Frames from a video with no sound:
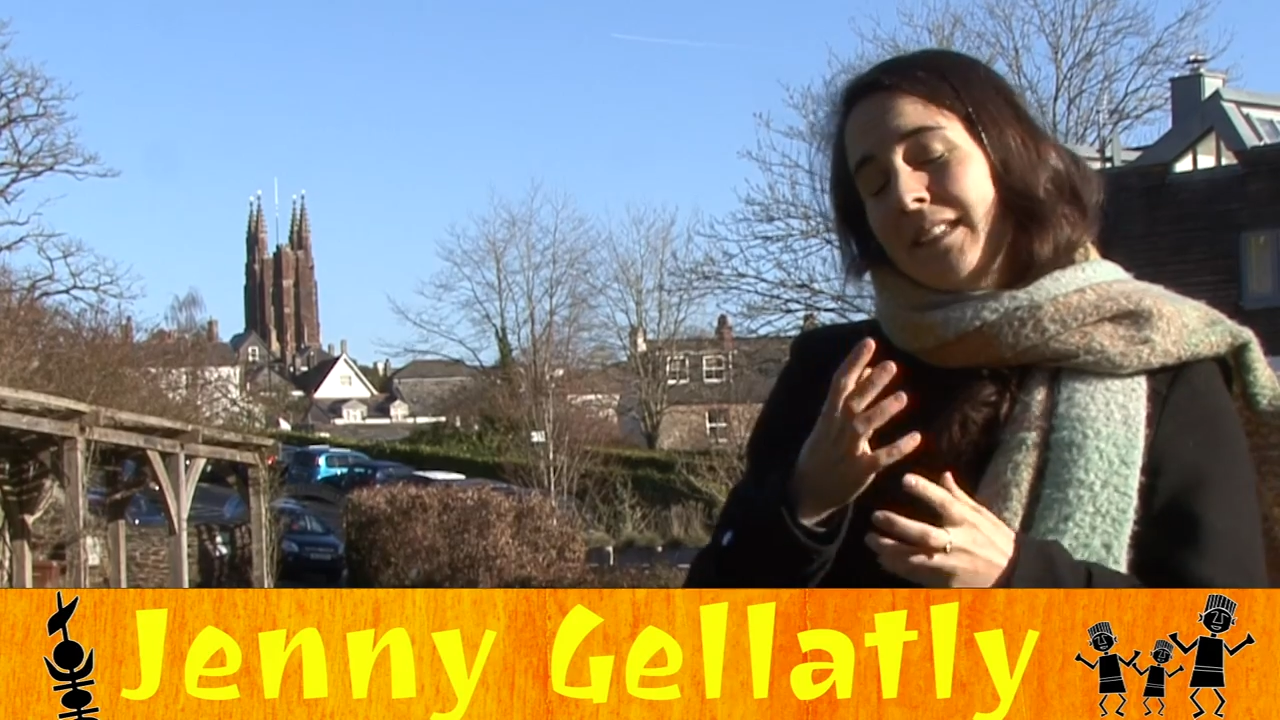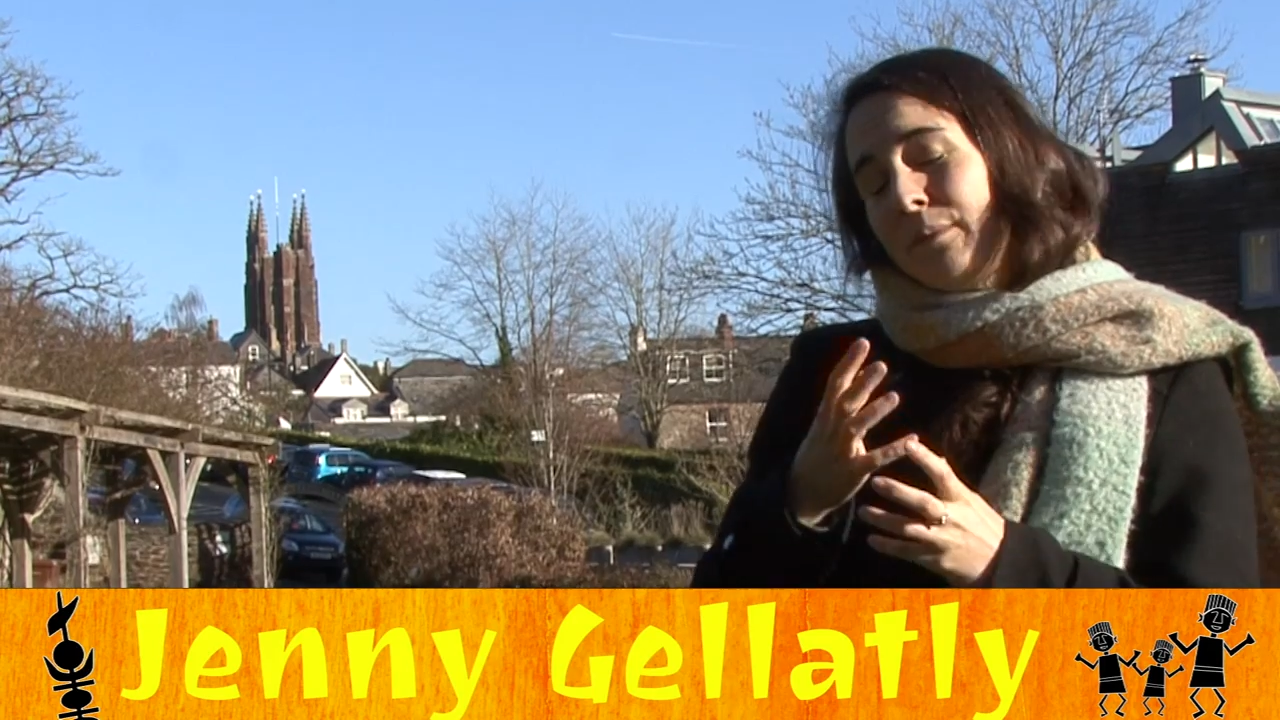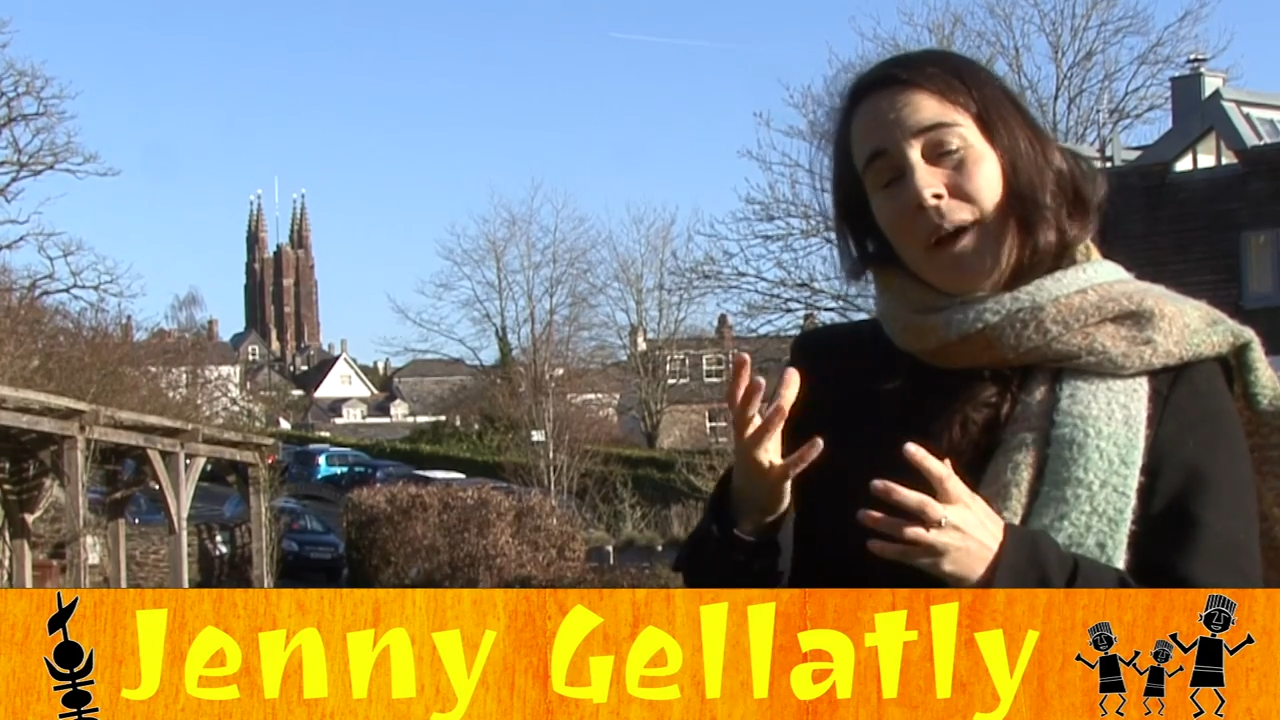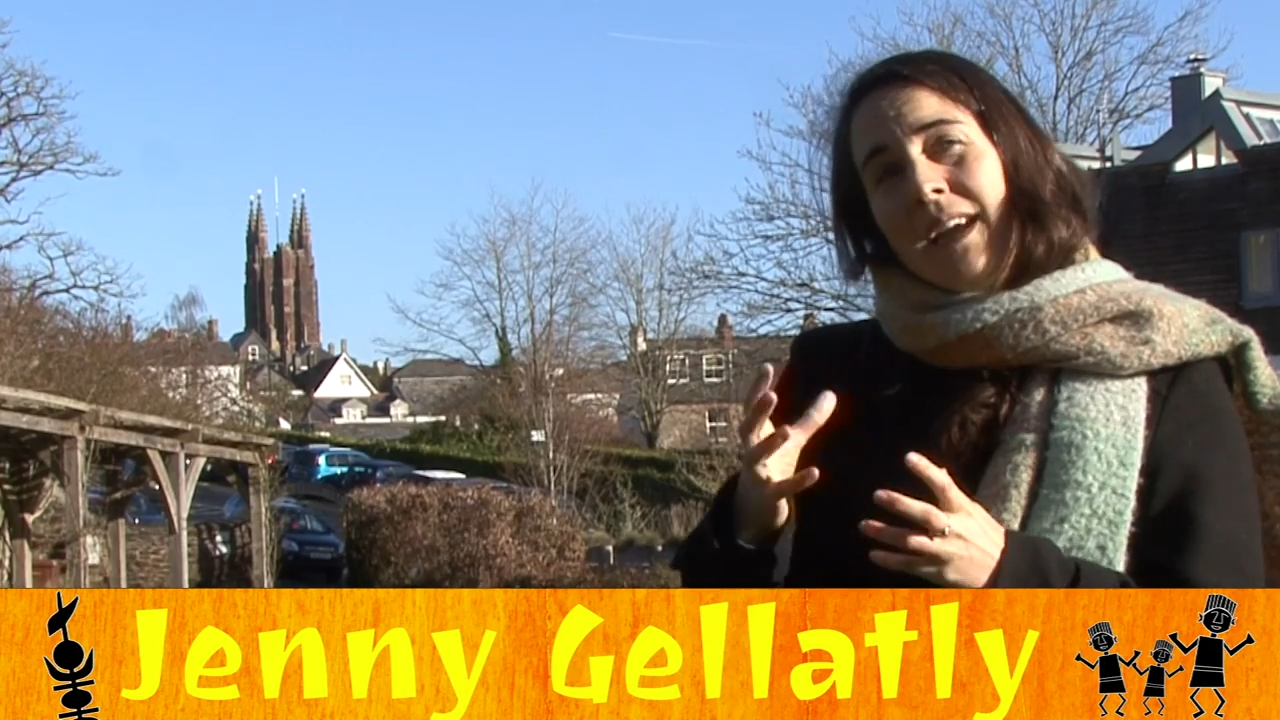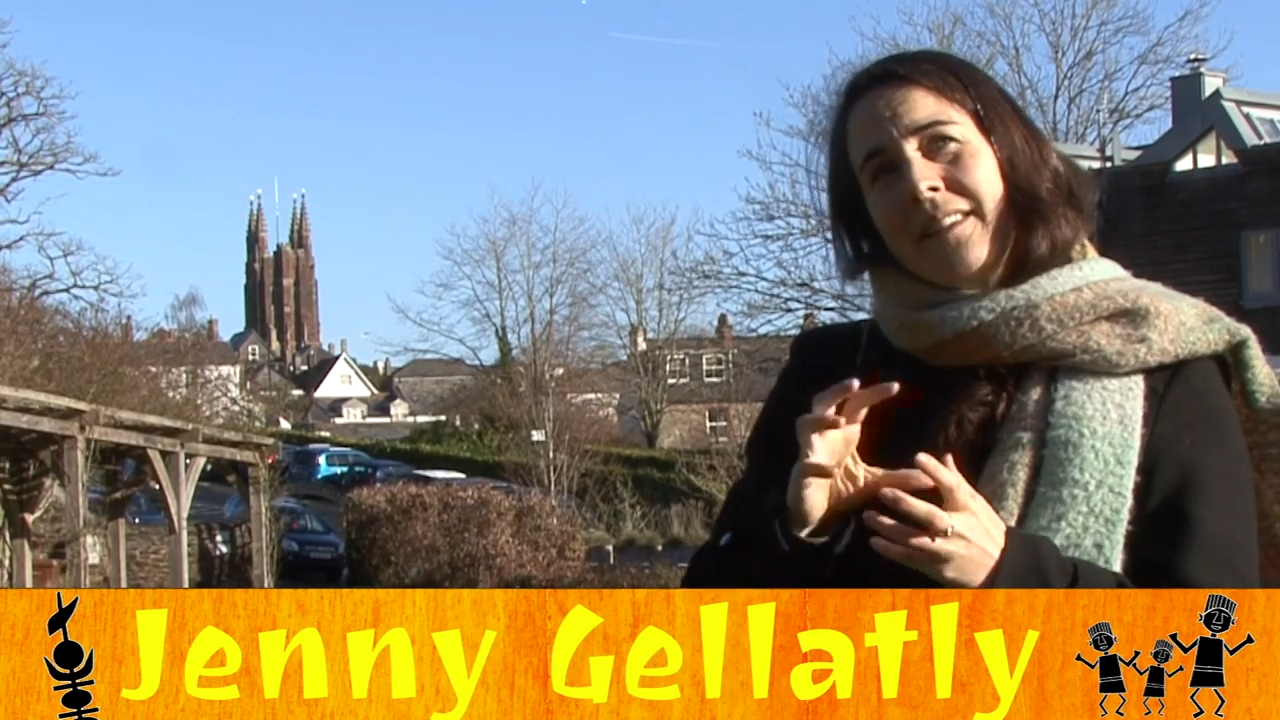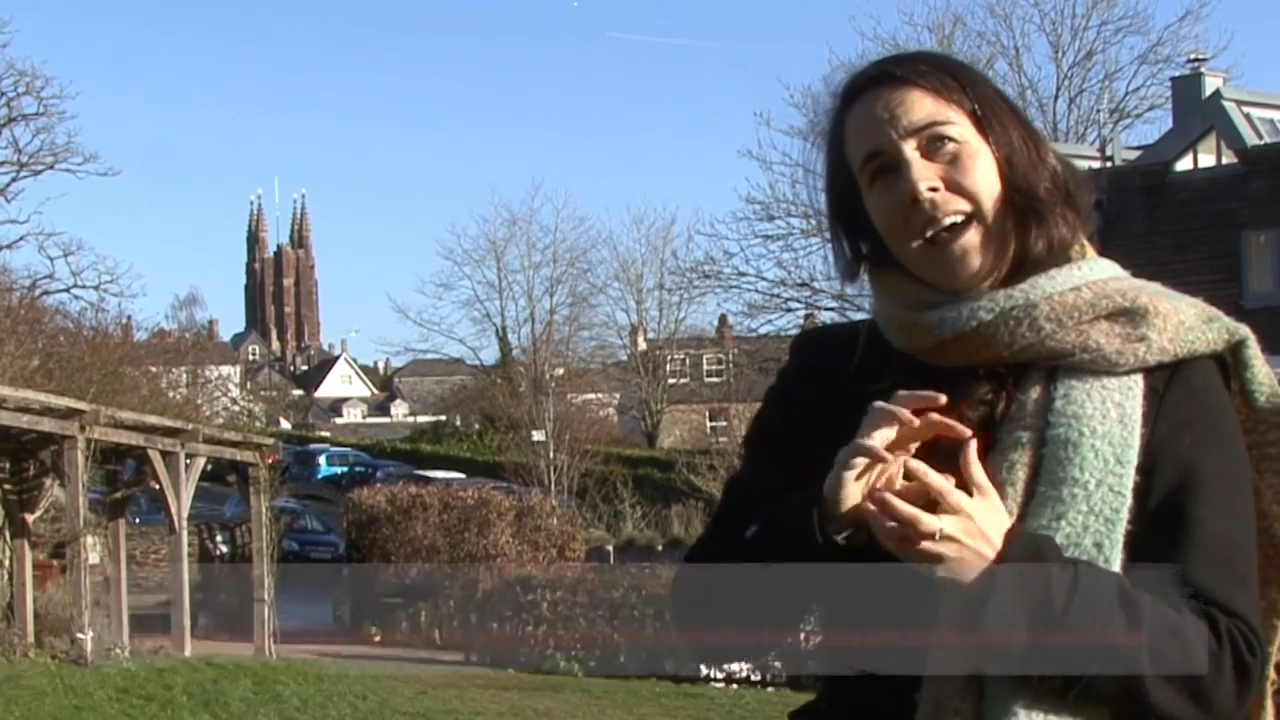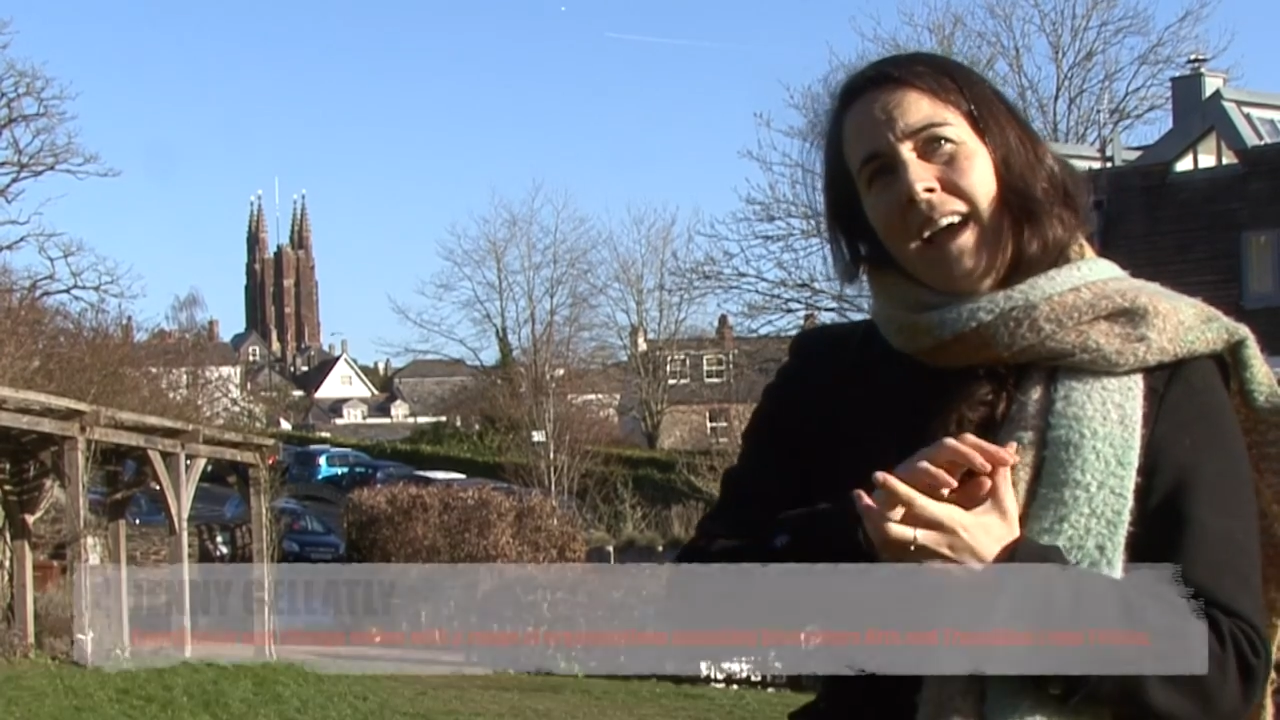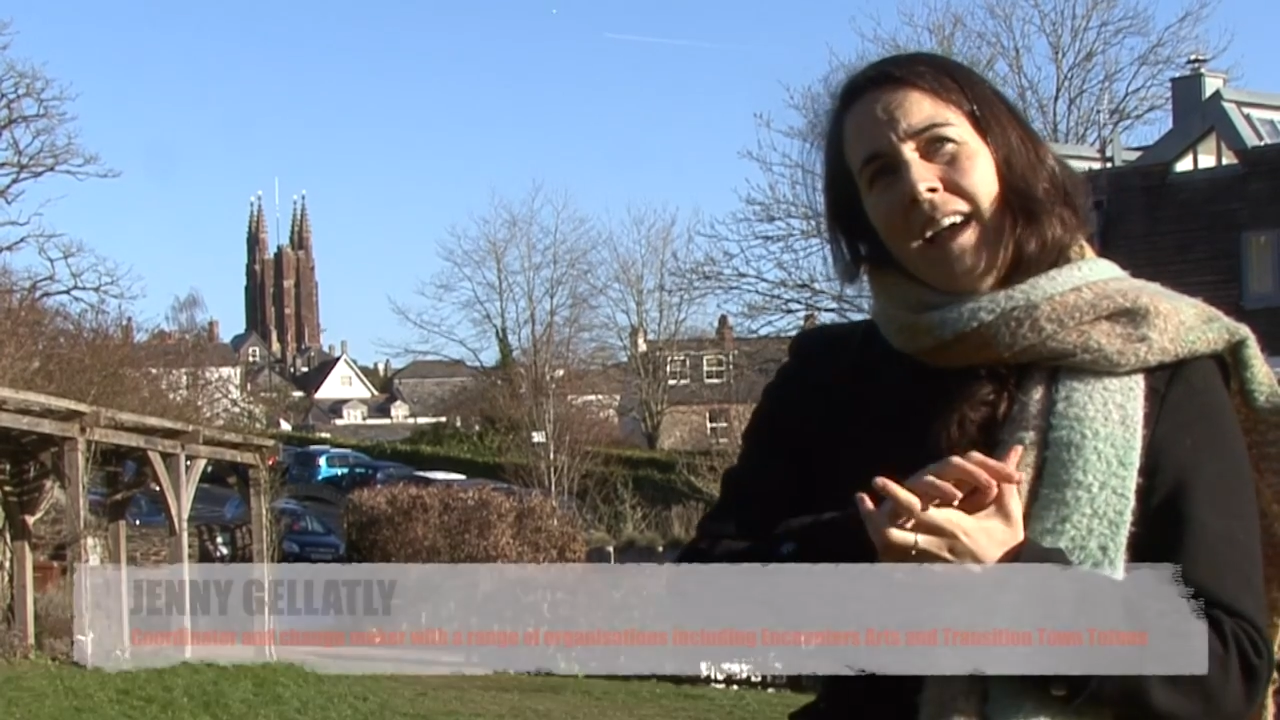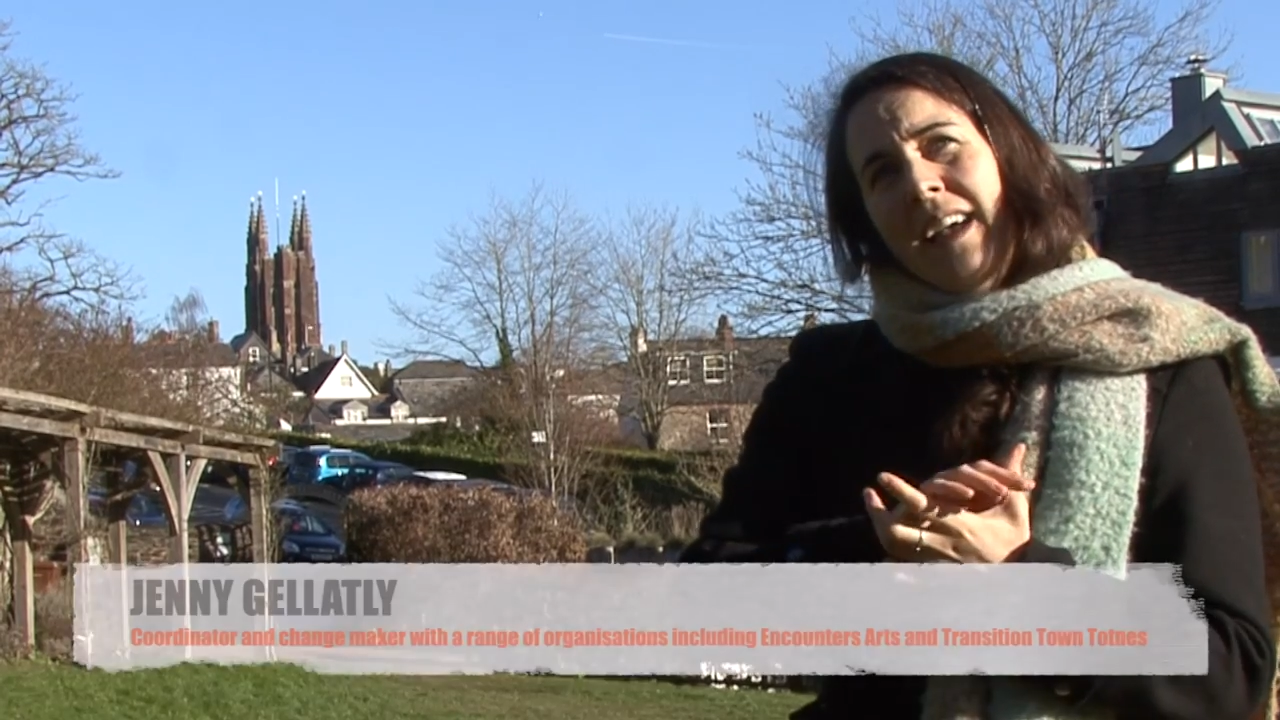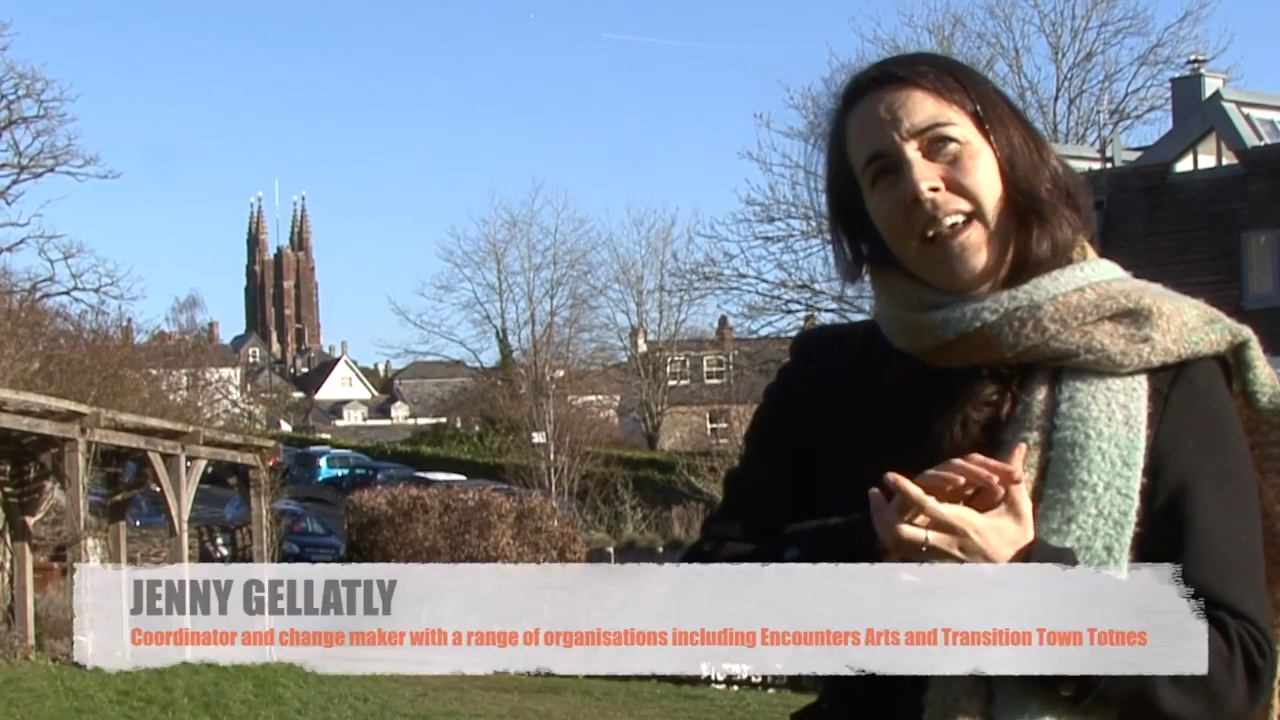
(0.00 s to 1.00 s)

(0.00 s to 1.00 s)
despite that,